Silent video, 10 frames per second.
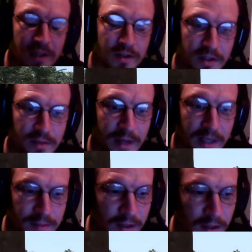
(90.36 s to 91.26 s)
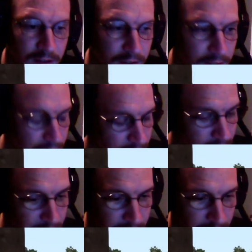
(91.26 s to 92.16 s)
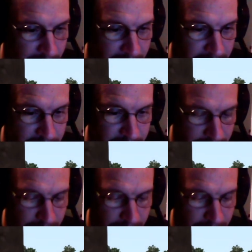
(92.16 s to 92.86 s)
the spacebar, and